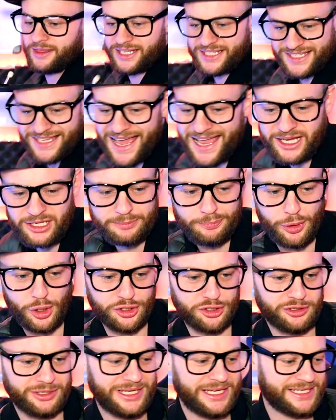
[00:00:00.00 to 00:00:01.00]
The second
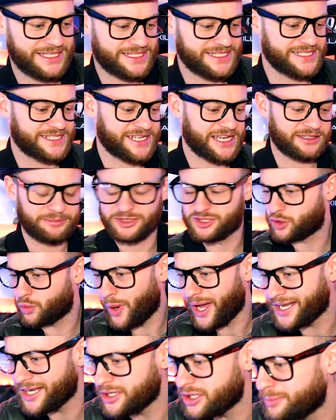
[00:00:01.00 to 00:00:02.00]
point there, ladies and gentlemen, it's
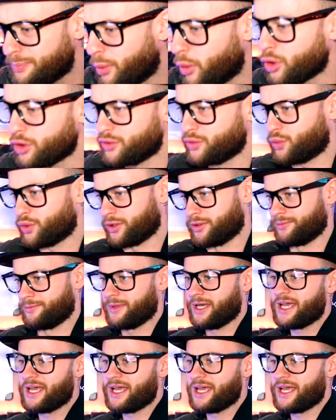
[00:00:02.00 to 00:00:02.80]
quite an important one.